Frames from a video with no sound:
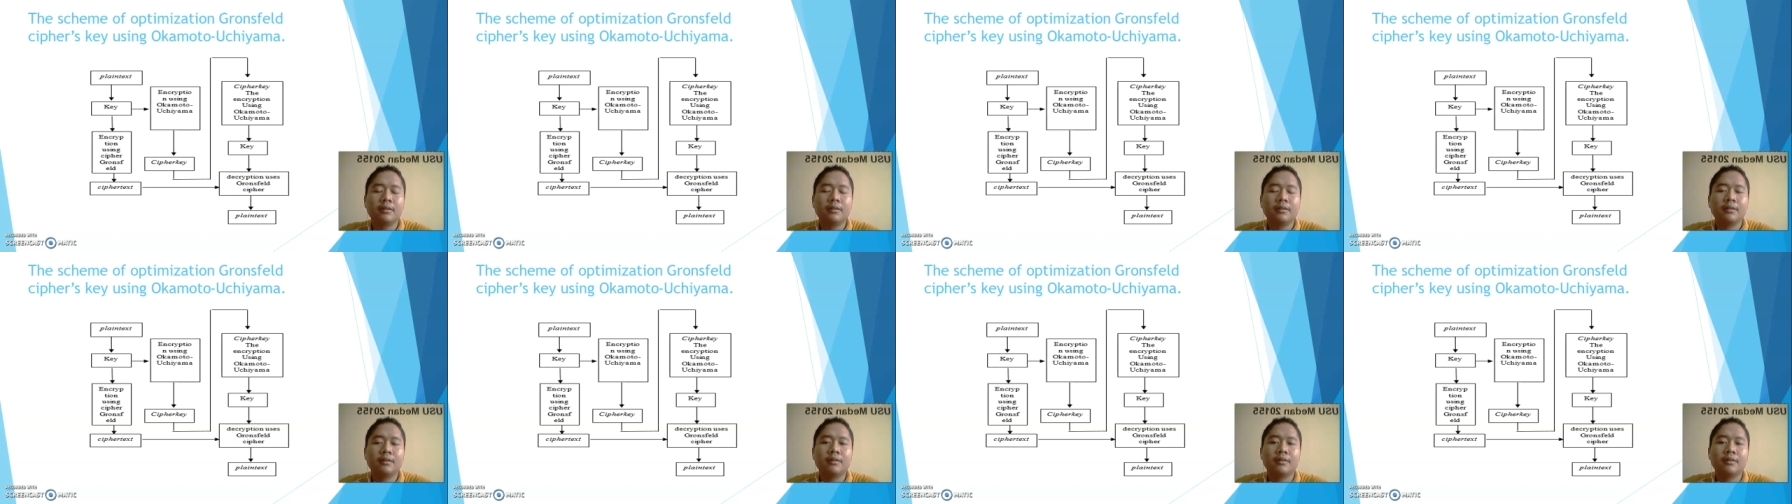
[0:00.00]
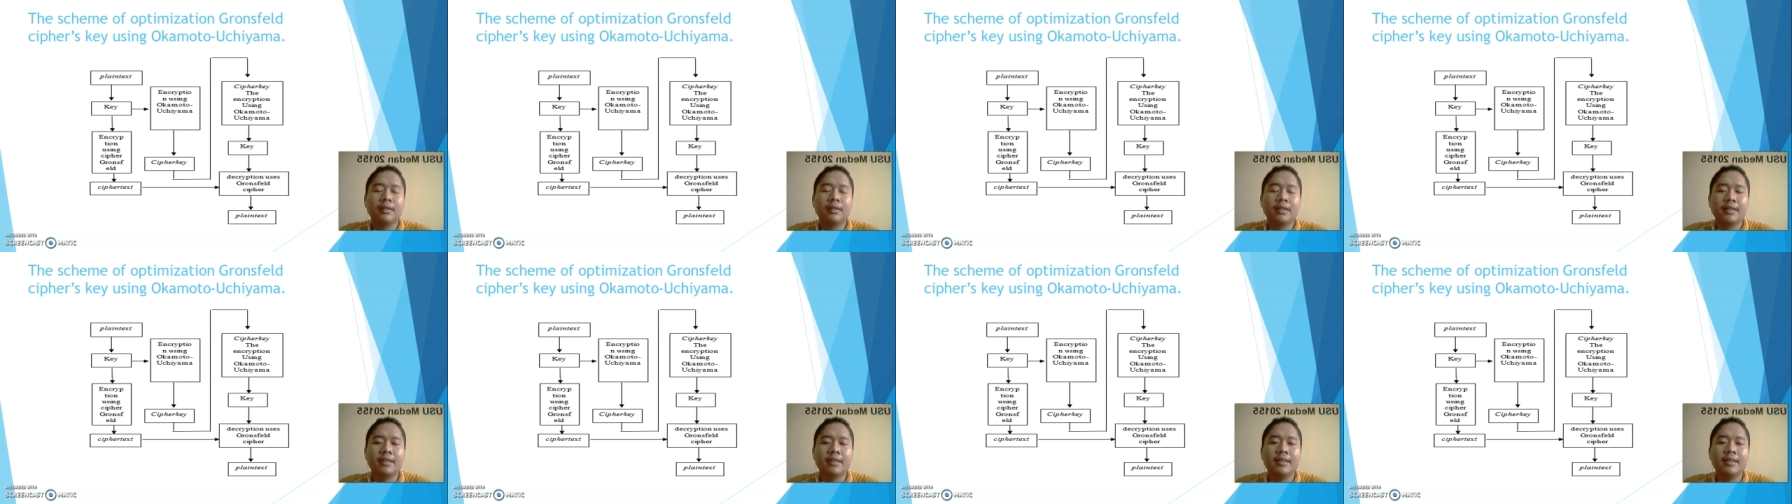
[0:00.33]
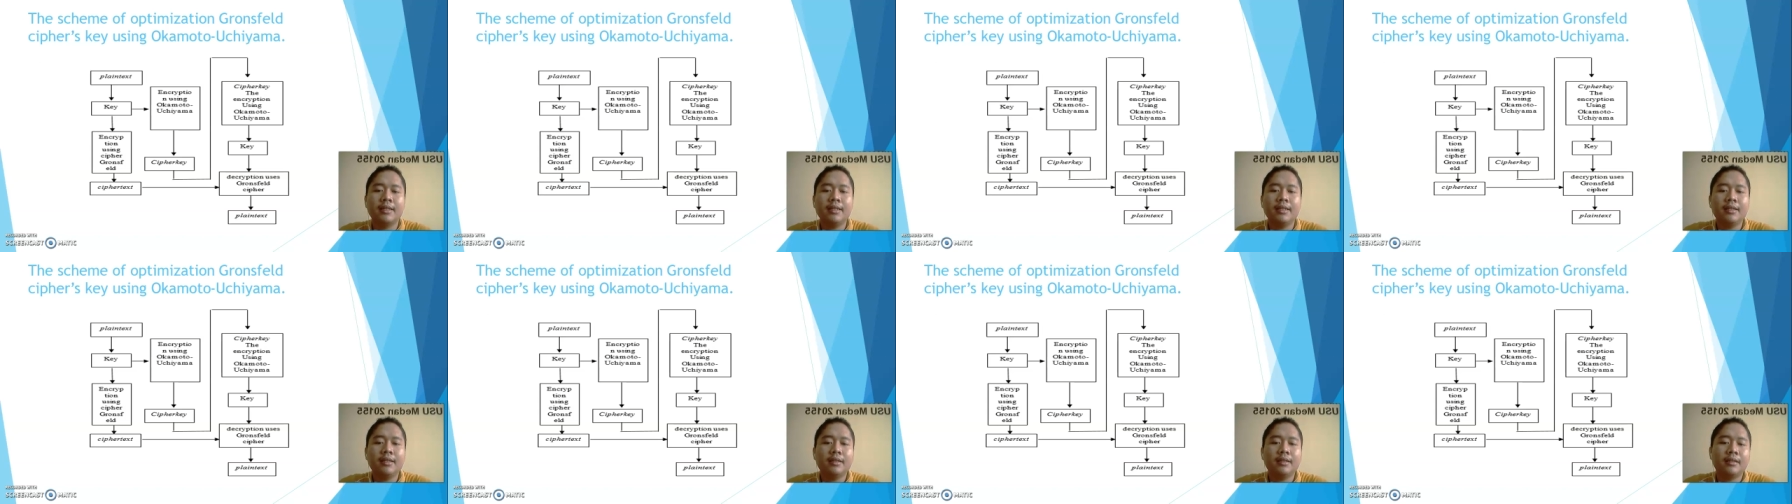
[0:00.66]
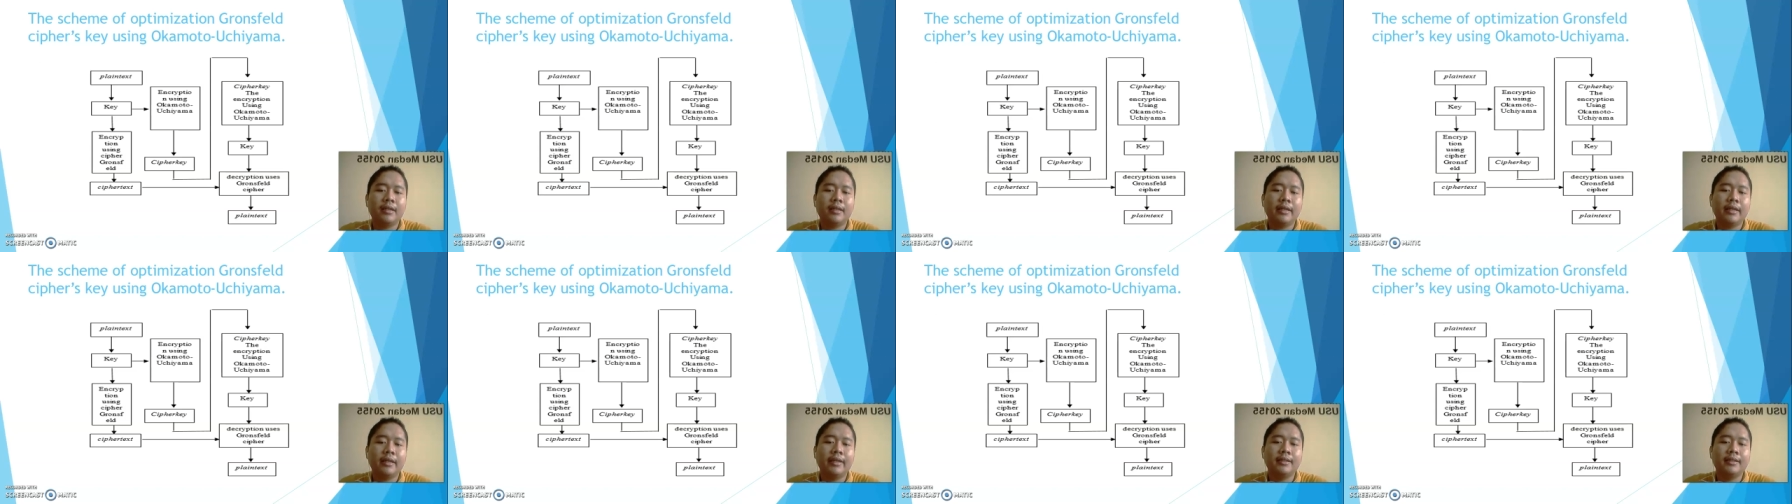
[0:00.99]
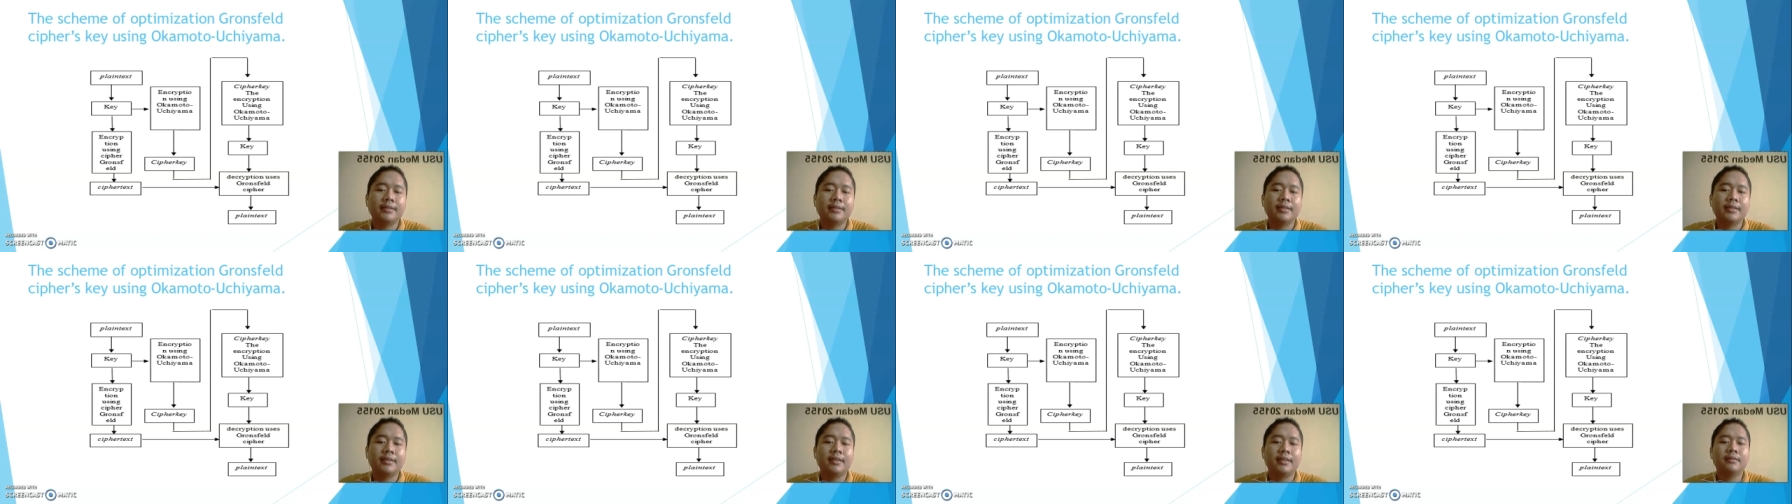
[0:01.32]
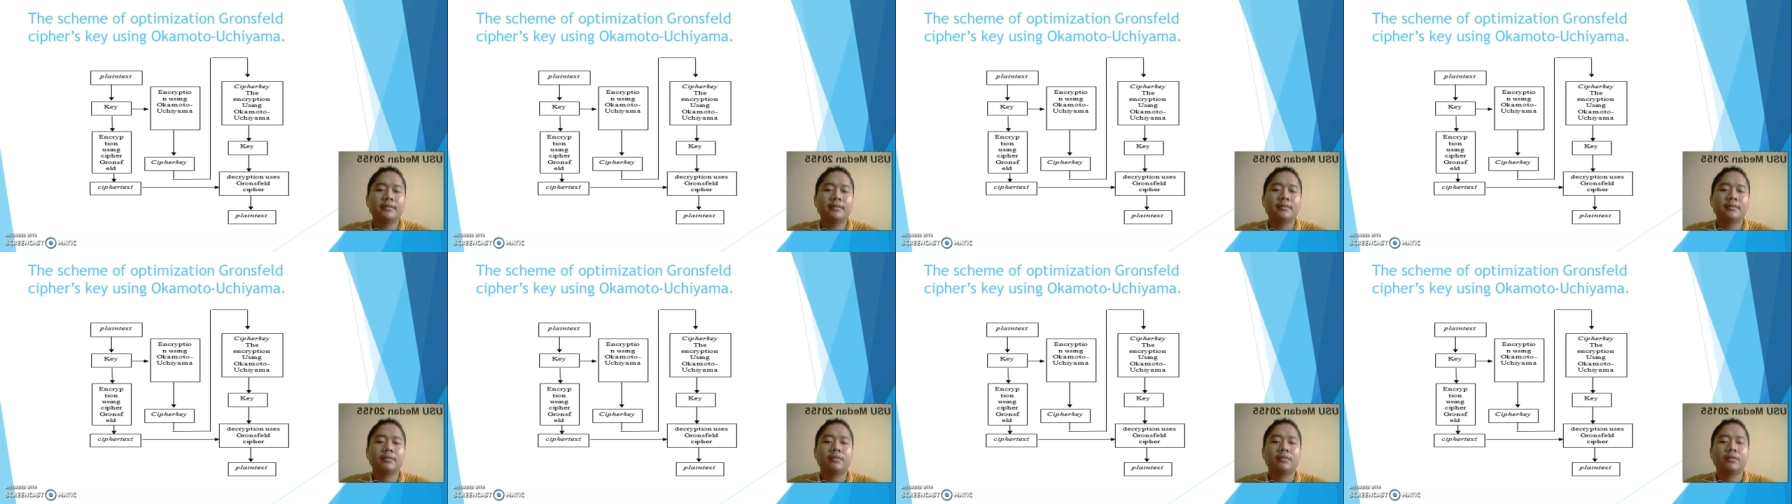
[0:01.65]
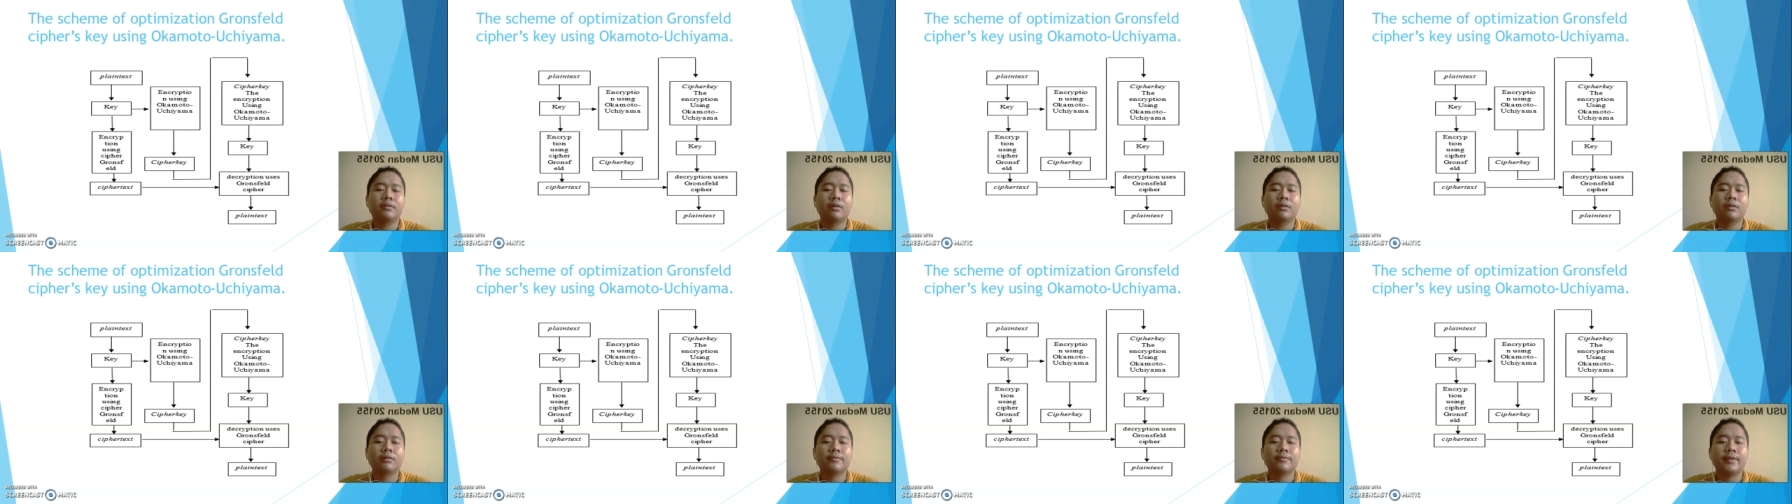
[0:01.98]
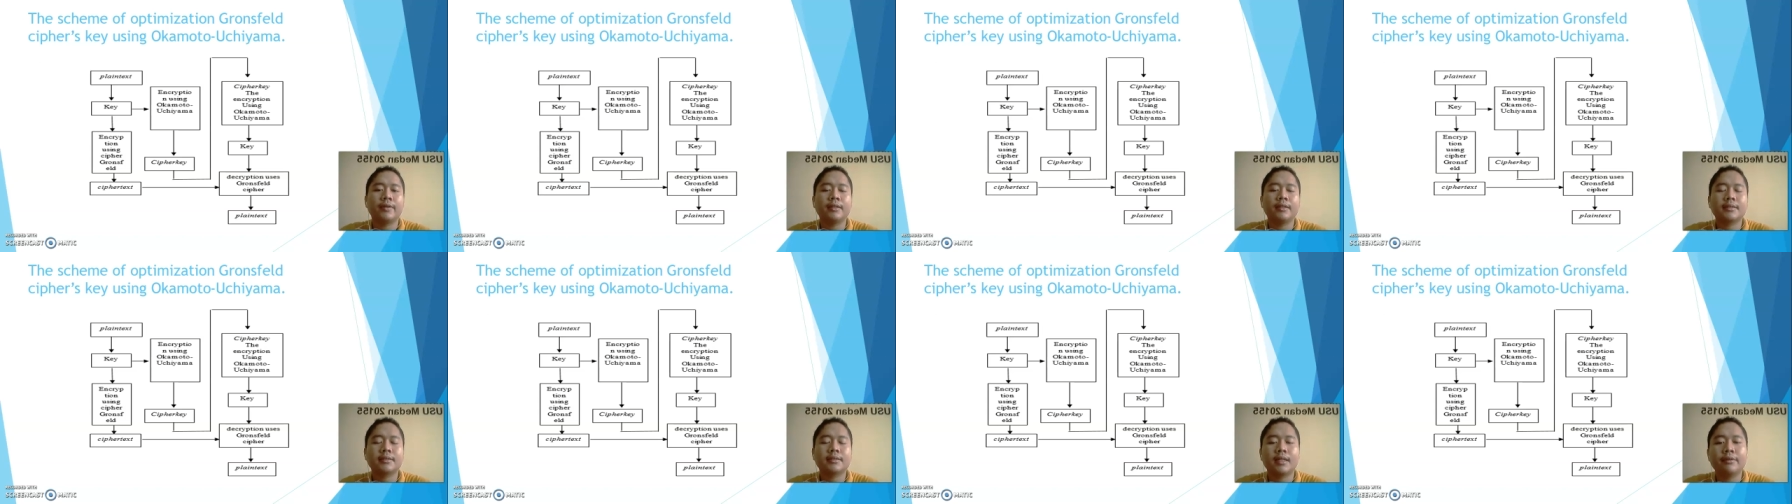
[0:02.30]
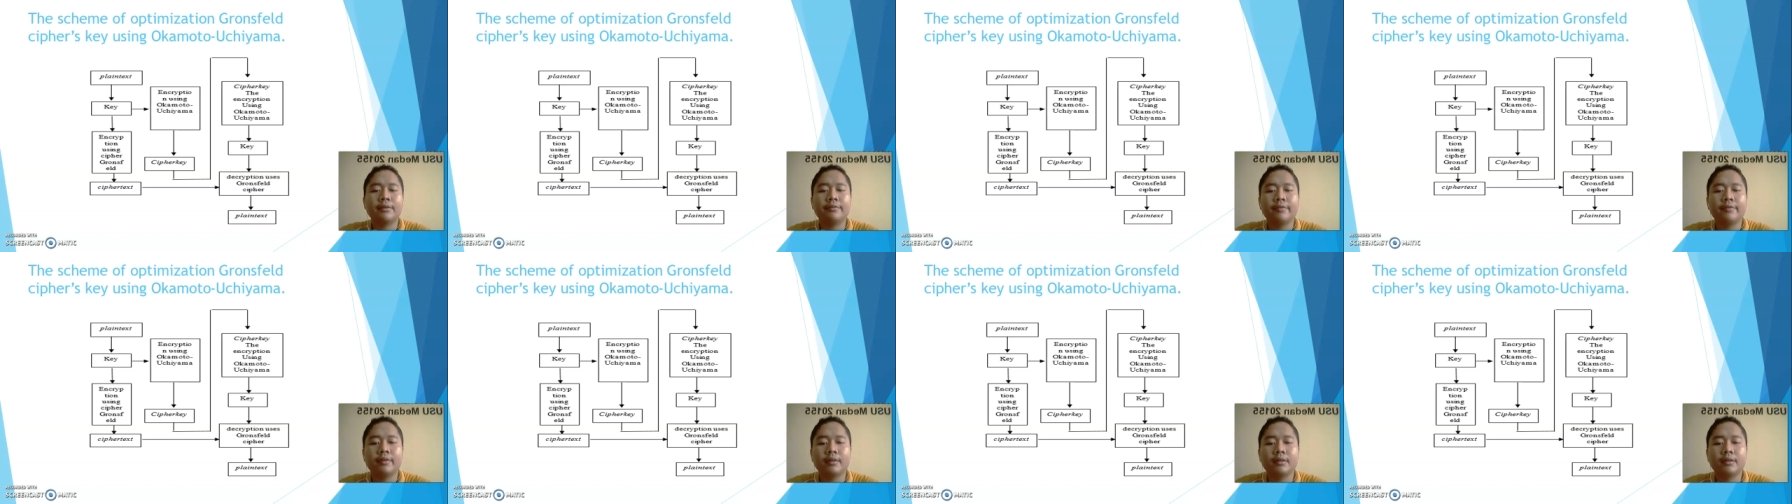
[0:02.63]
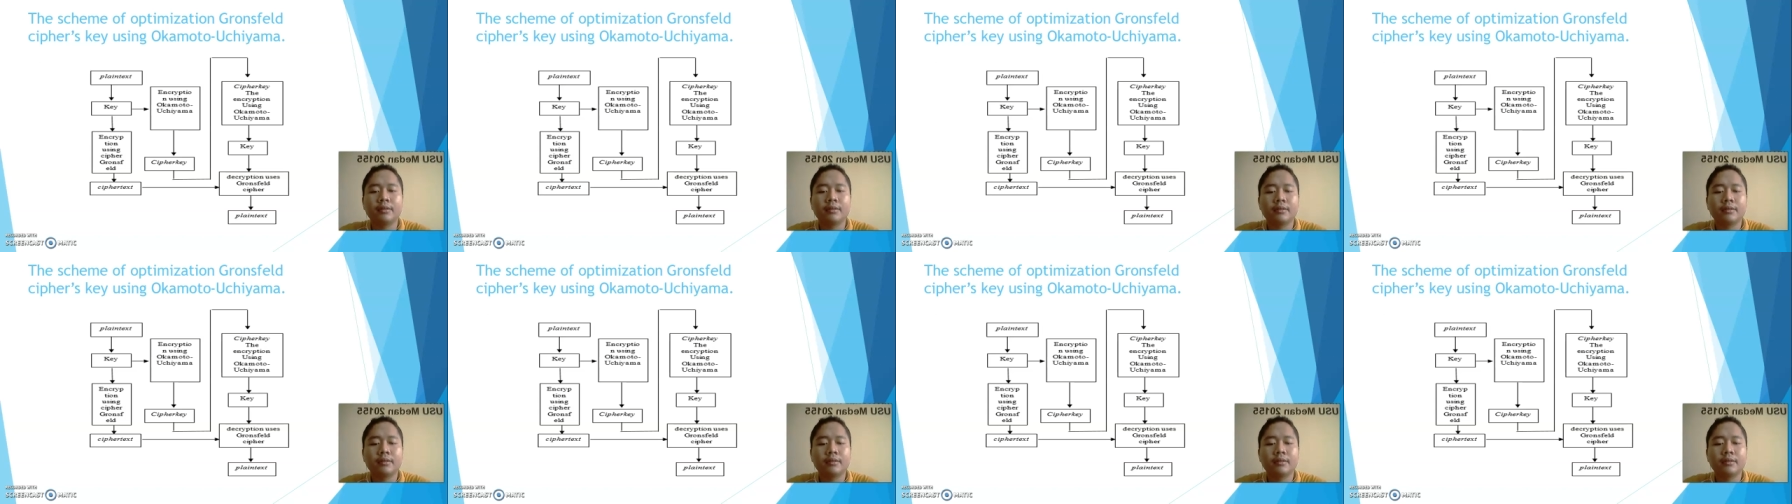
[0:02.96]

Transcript: the key is in Gronsfeld cipher,